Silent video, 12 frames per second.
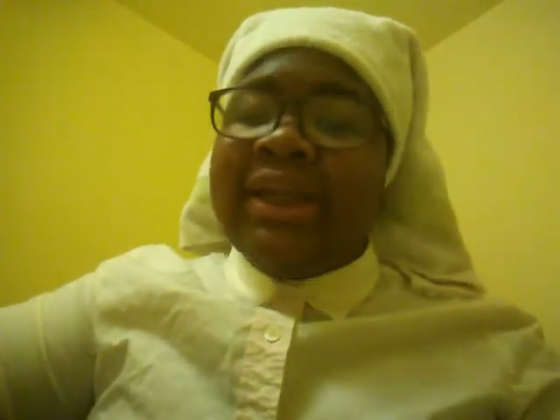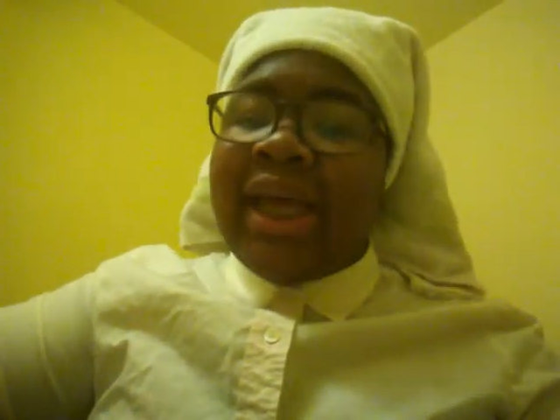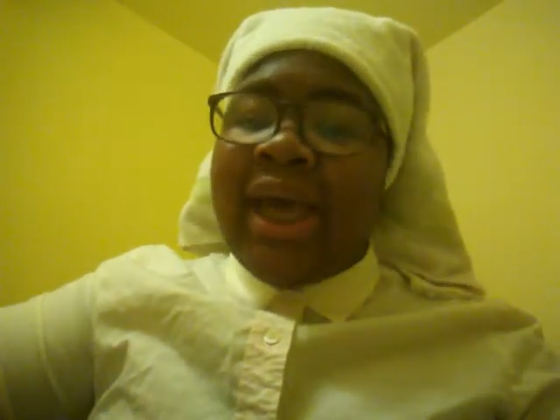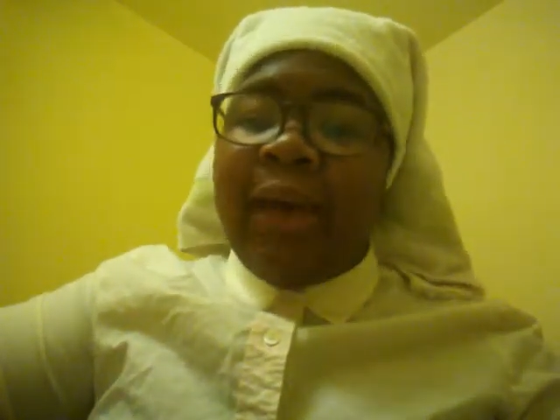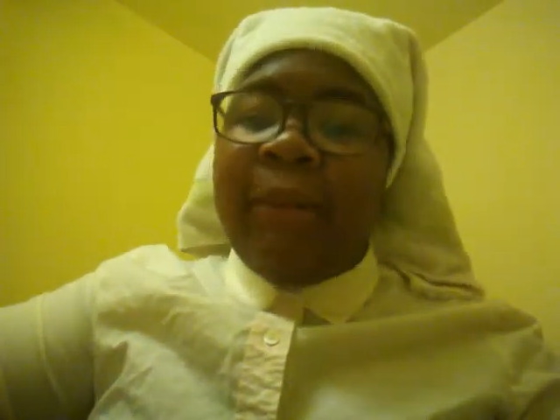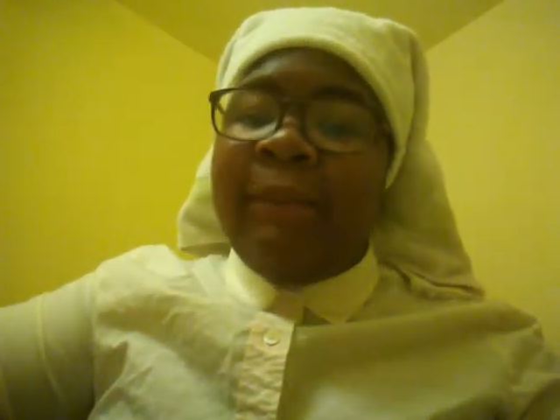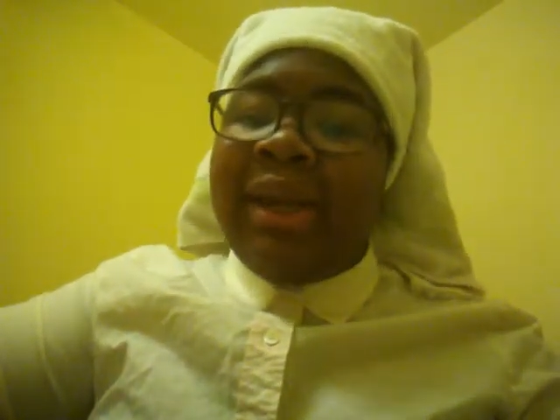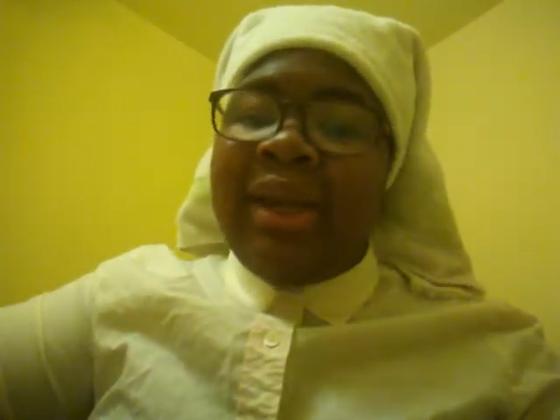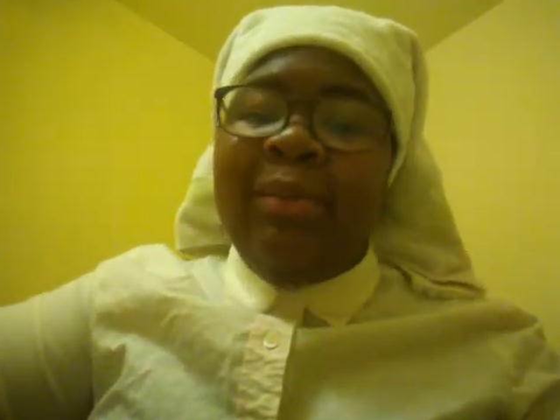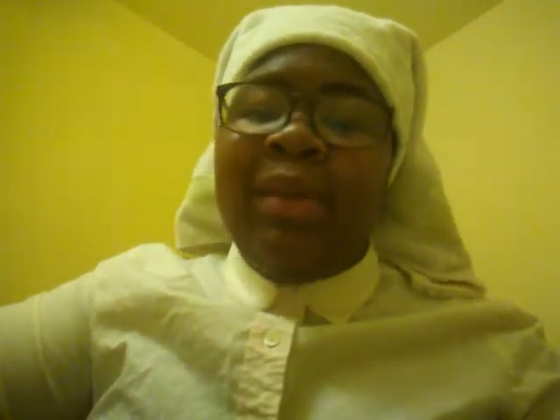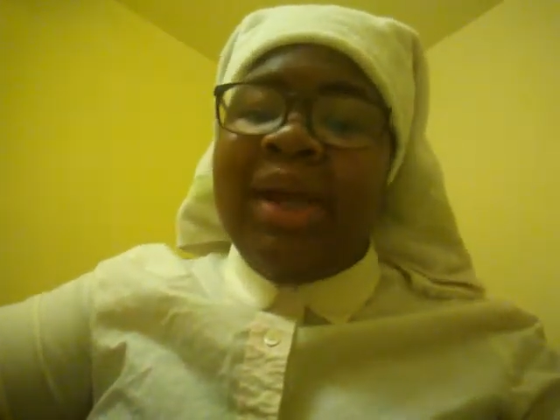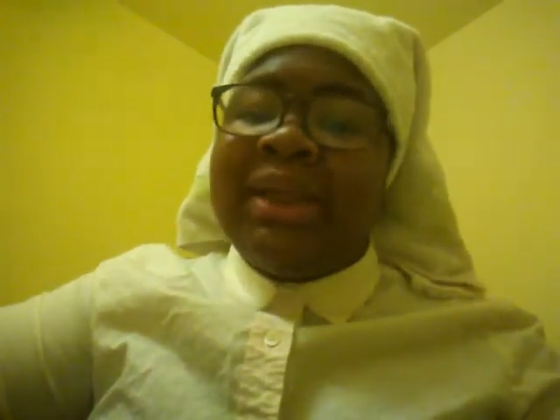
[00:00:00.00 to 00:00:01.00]
to help
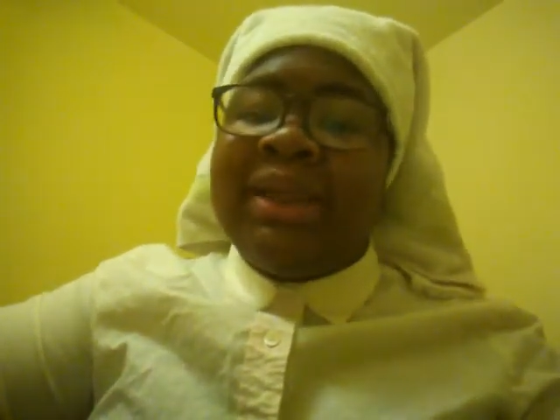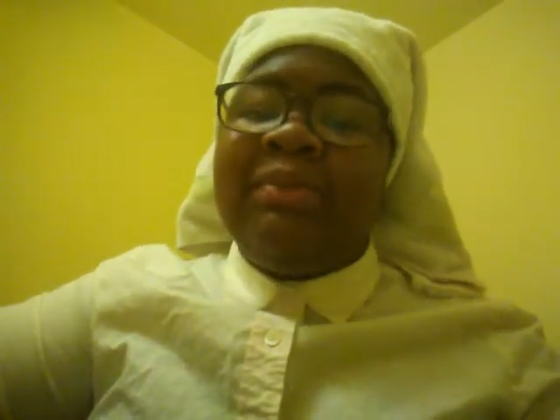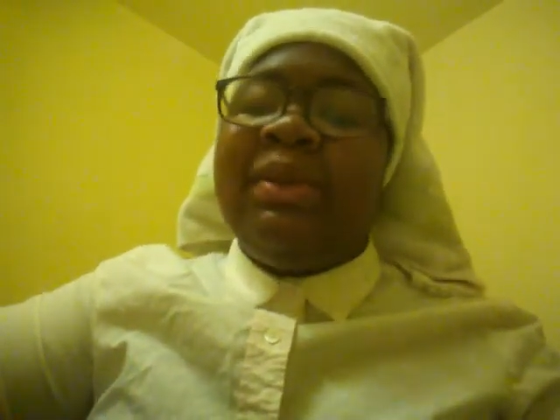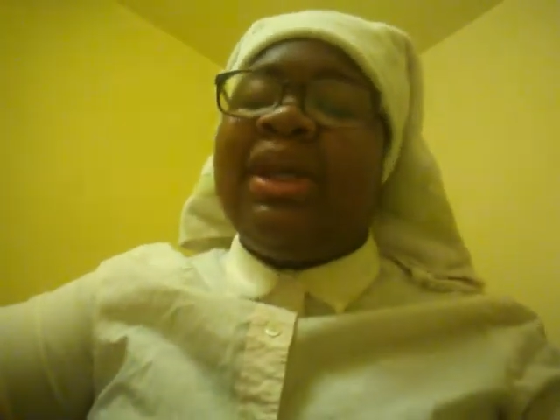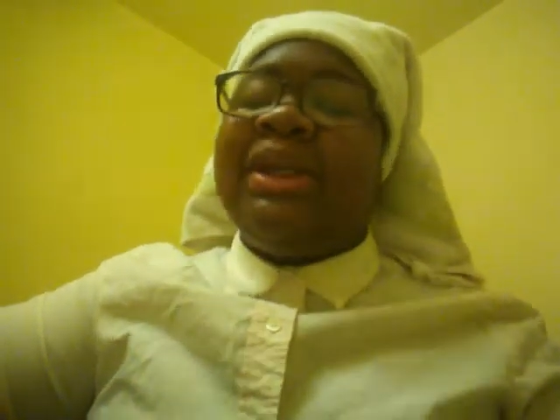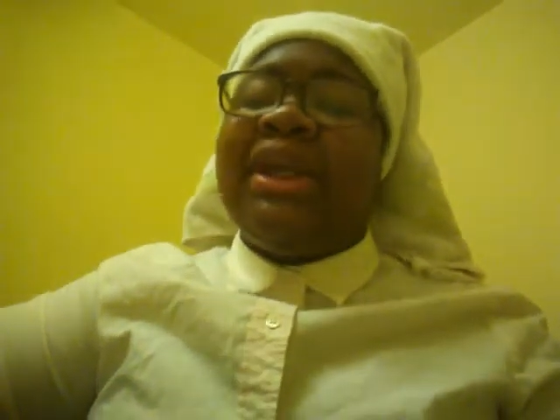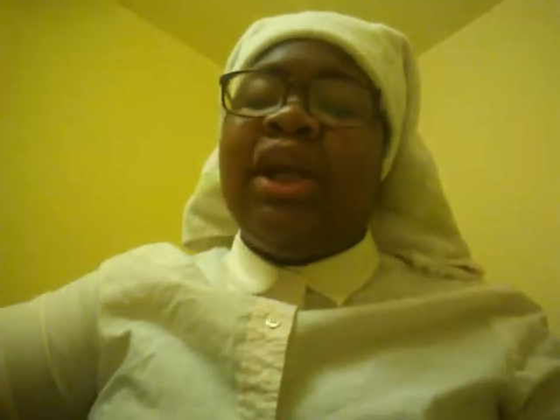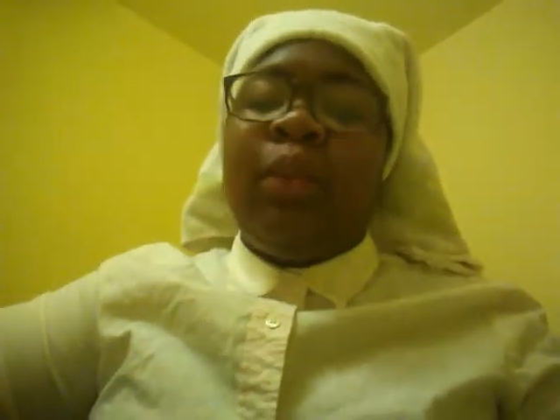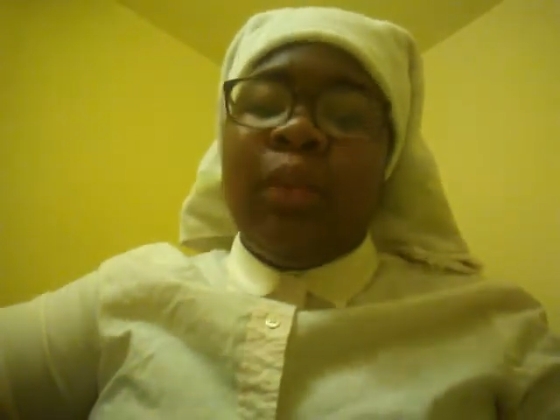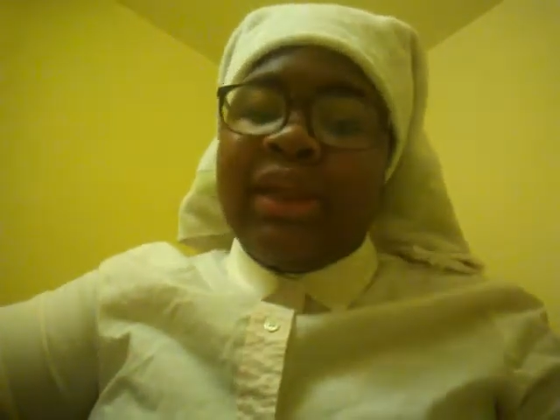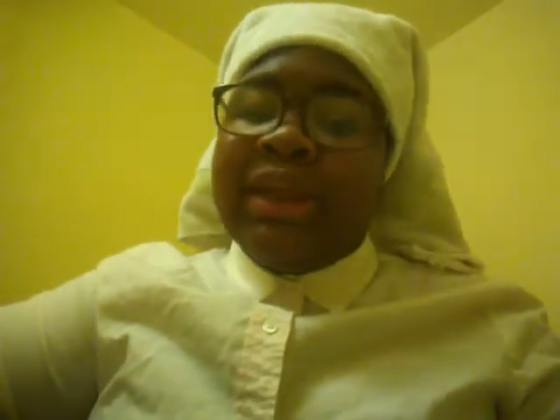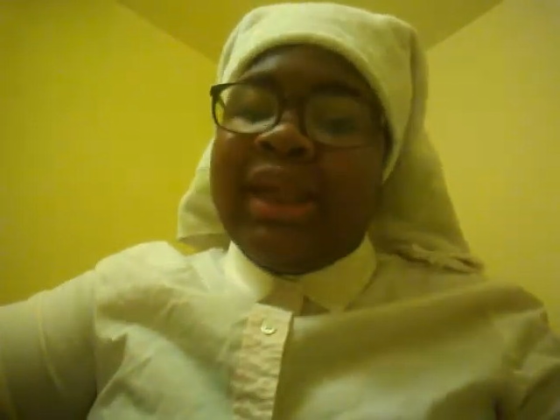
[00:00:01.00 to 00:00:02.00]
many peasants because they
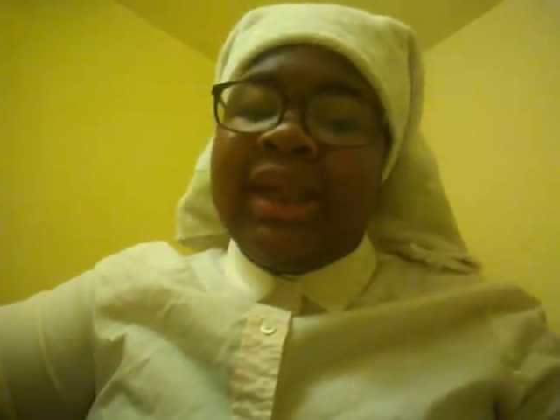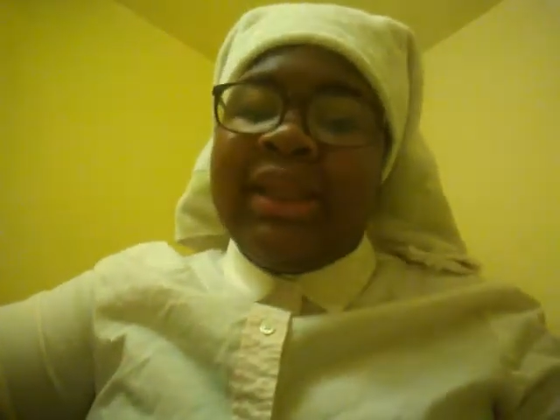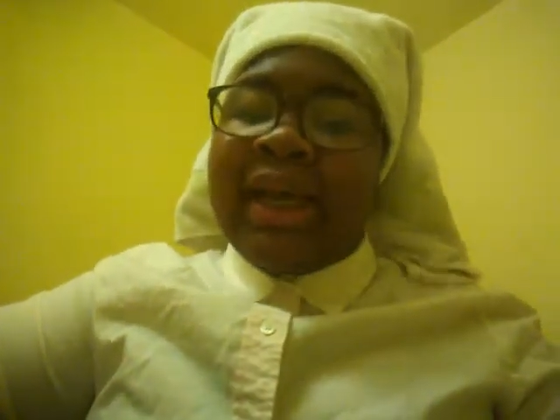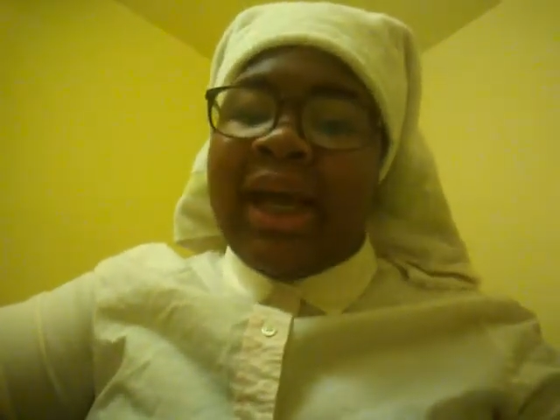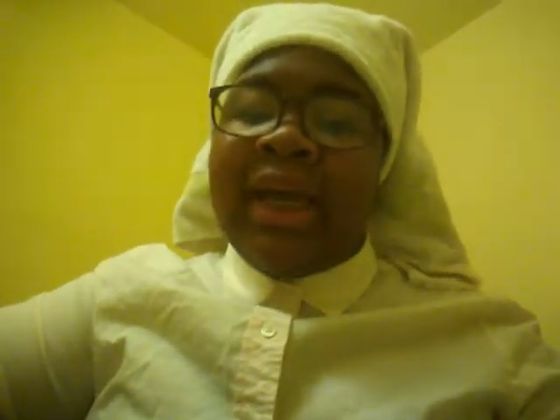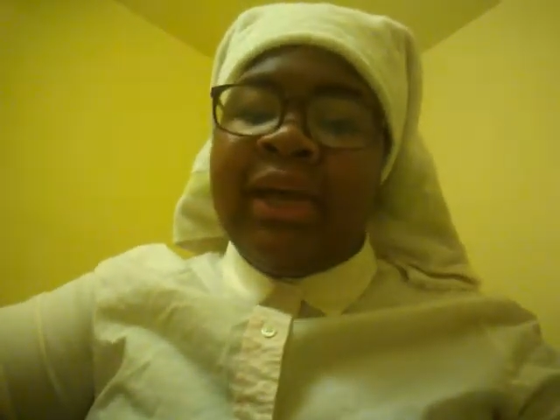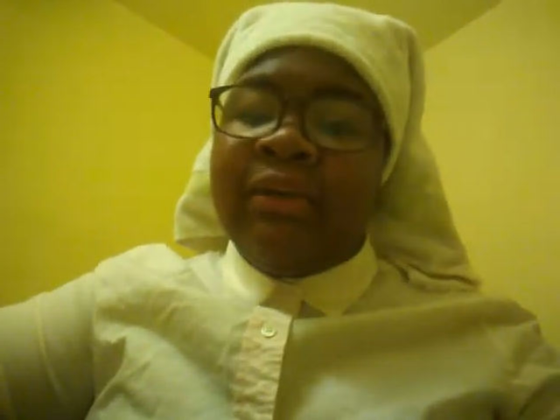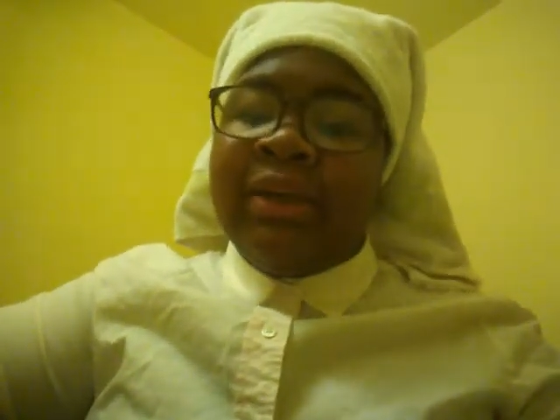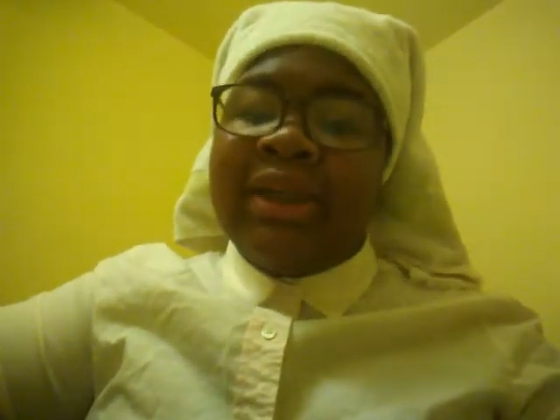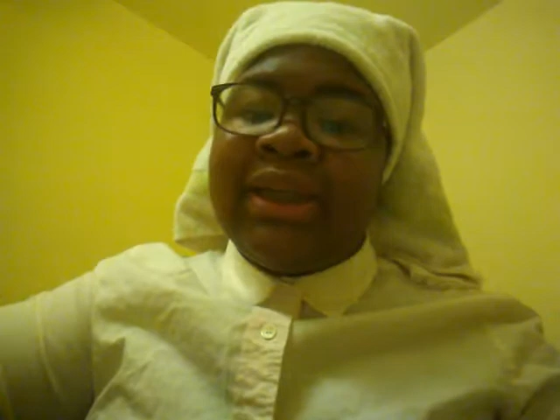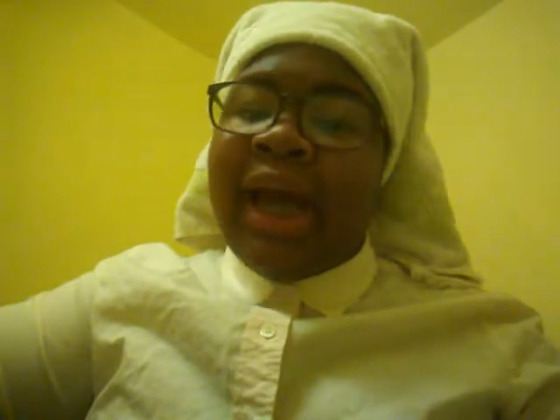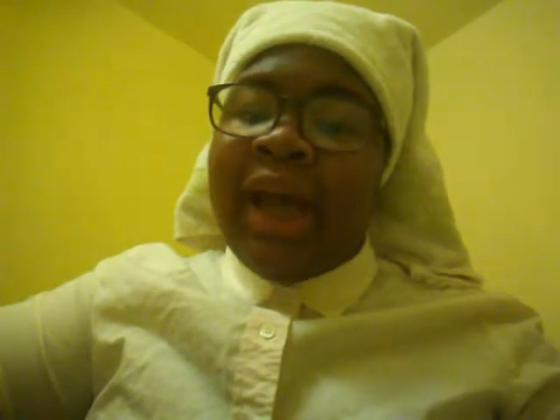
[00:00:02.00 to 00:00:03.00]
don't want to get the
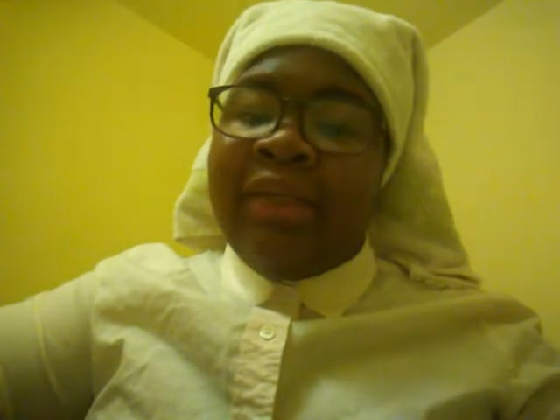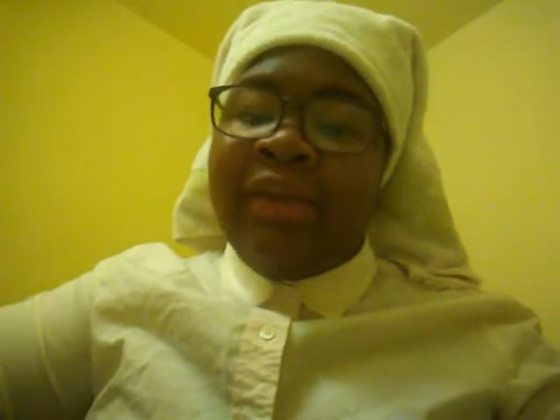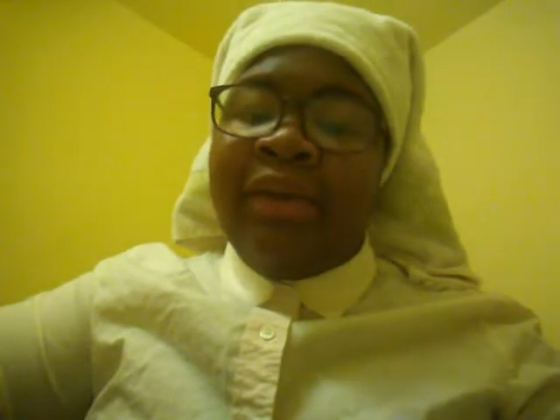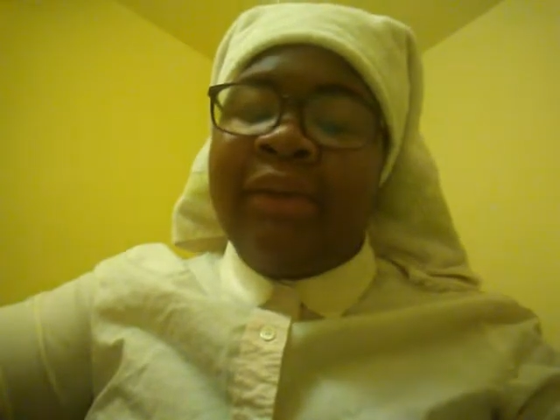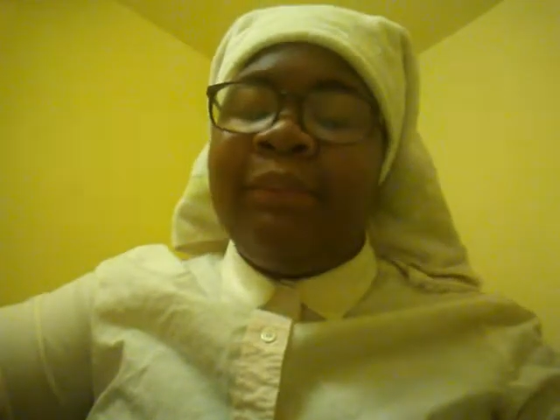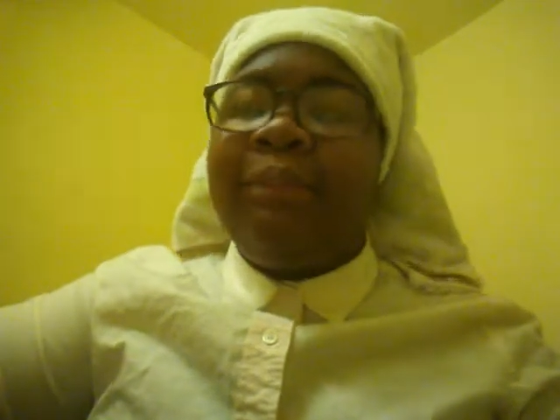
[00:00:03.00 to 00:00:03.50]
illness either.